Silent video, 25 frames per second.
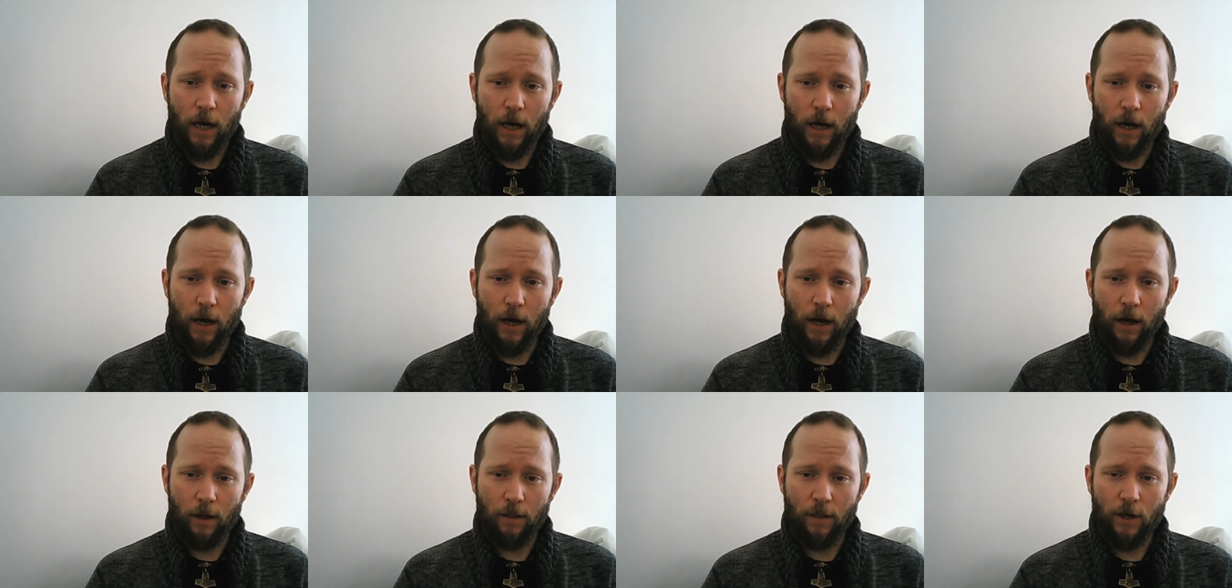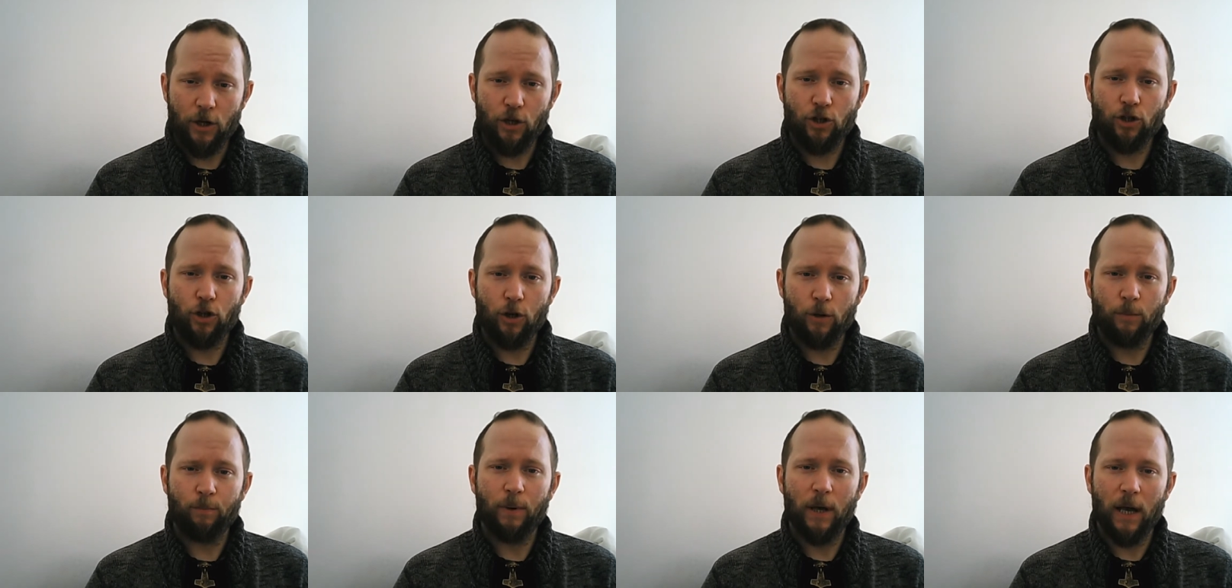Uh, they
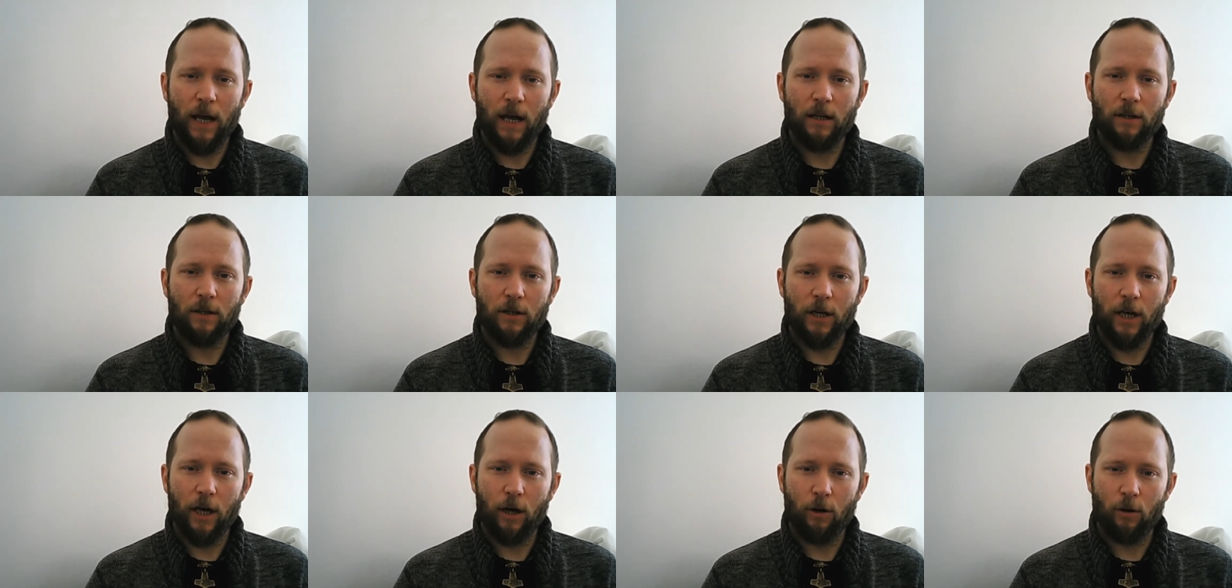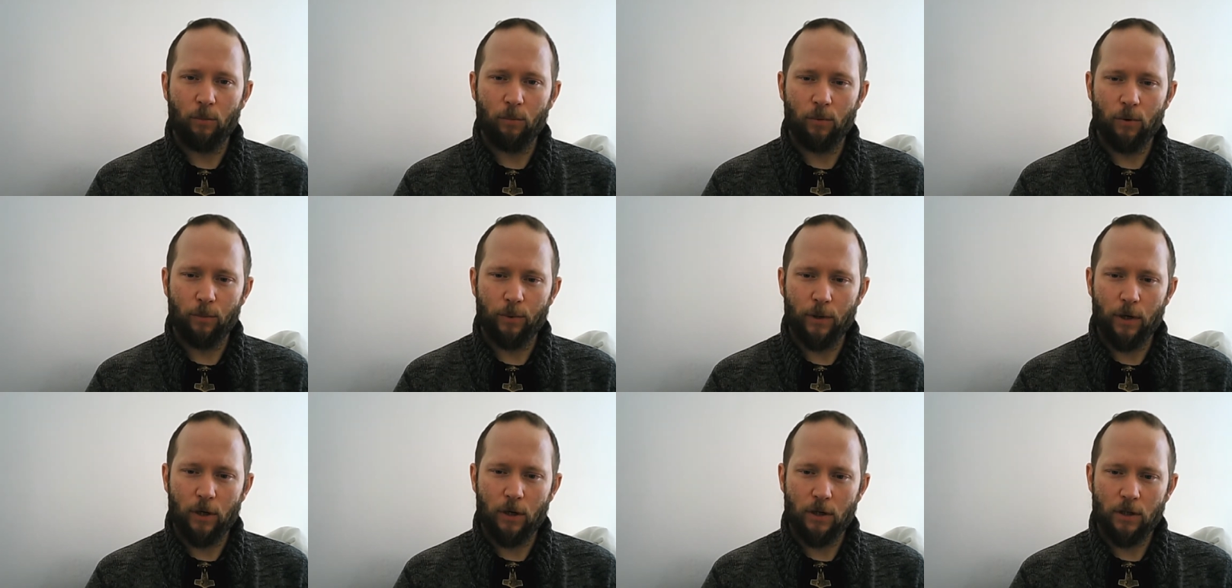should be held accountable
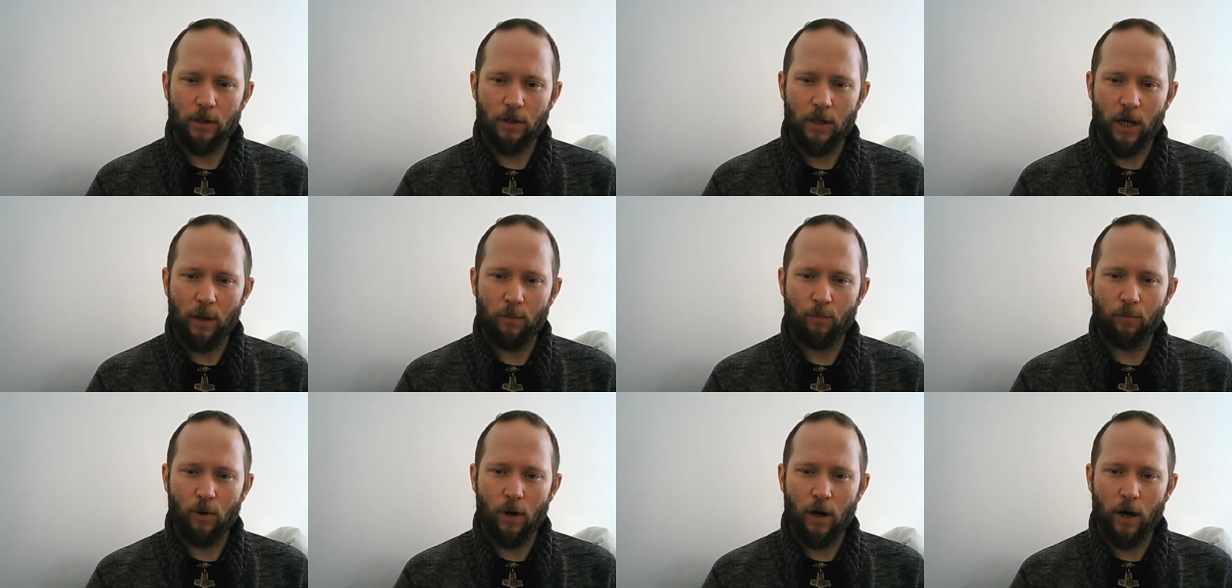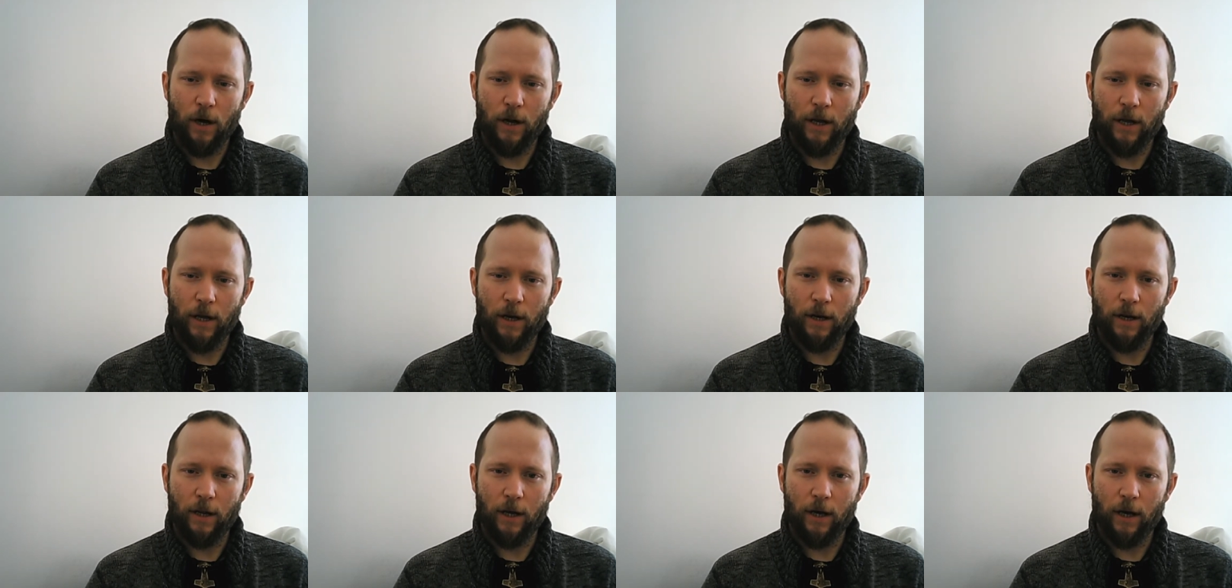because they brought
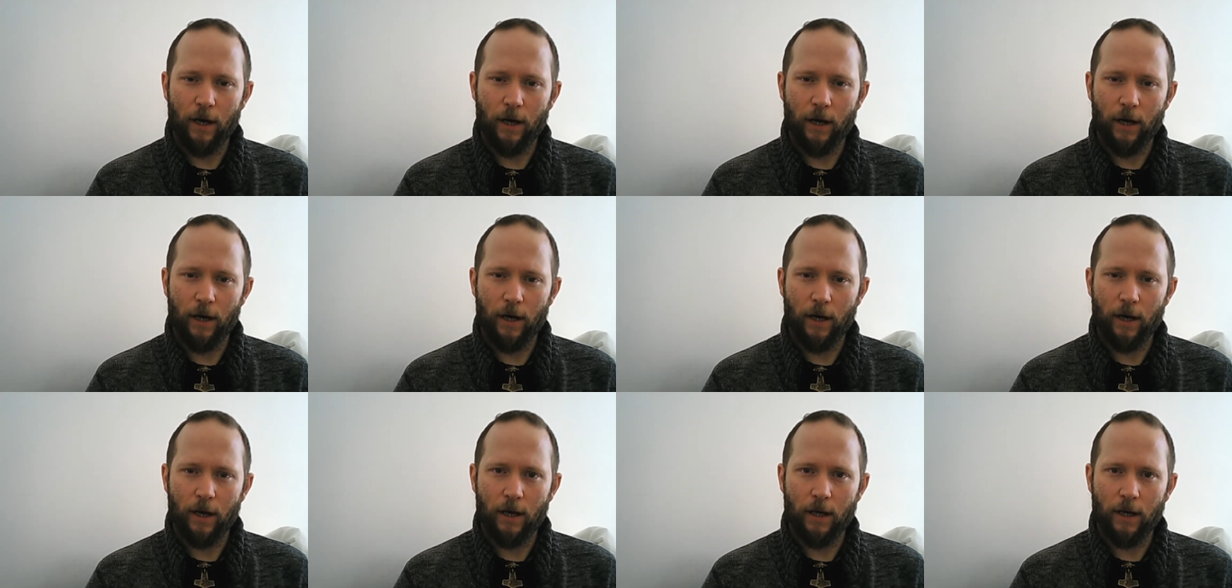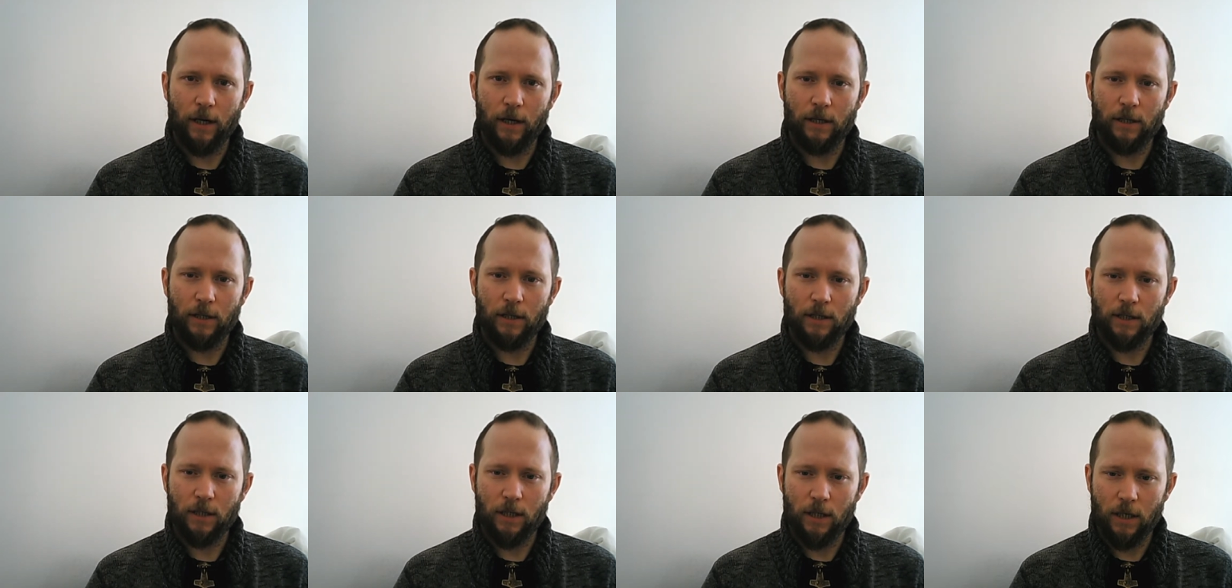in uh, a
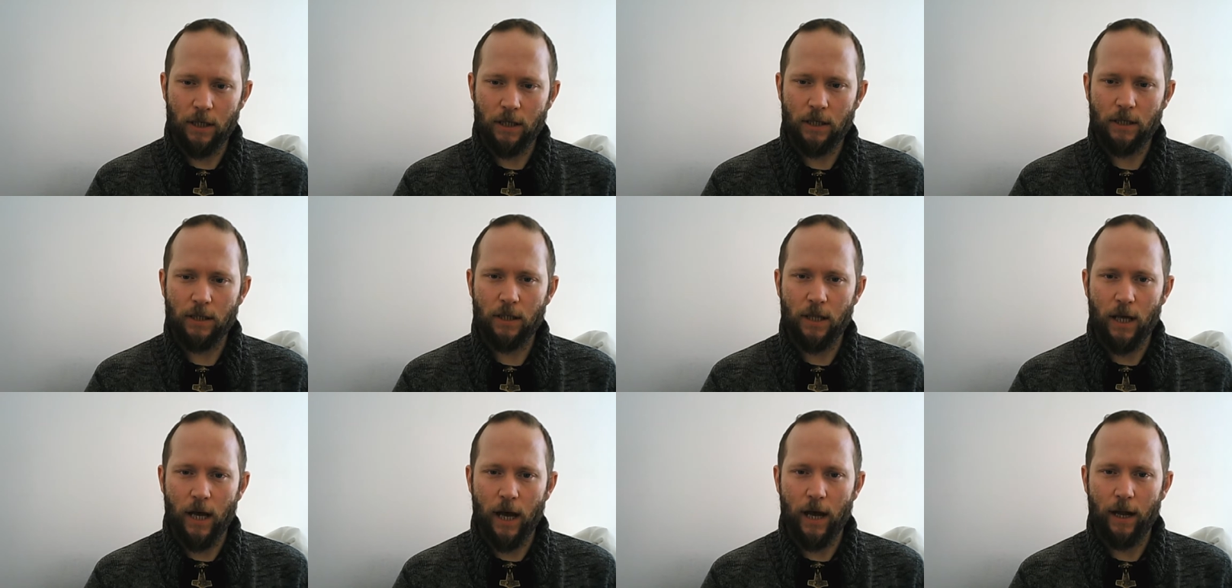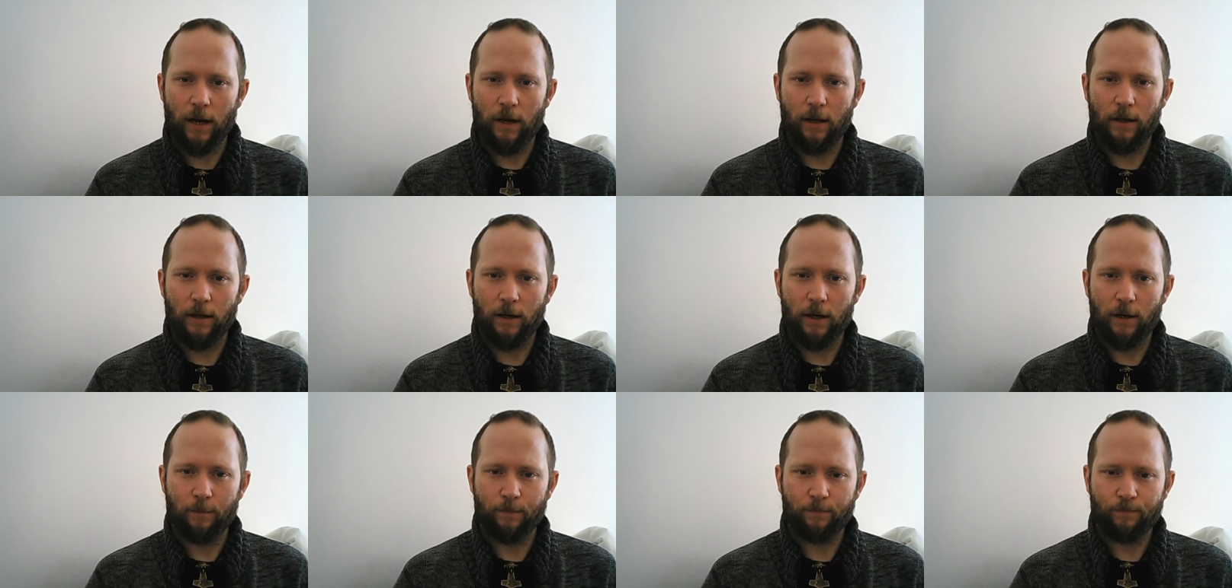disease that
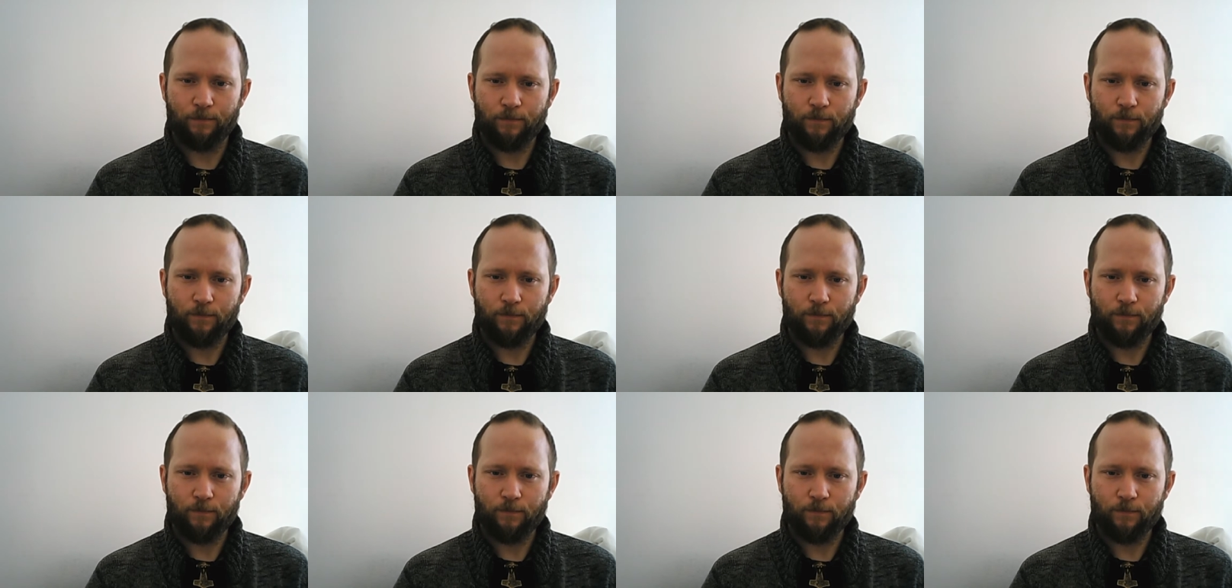uh,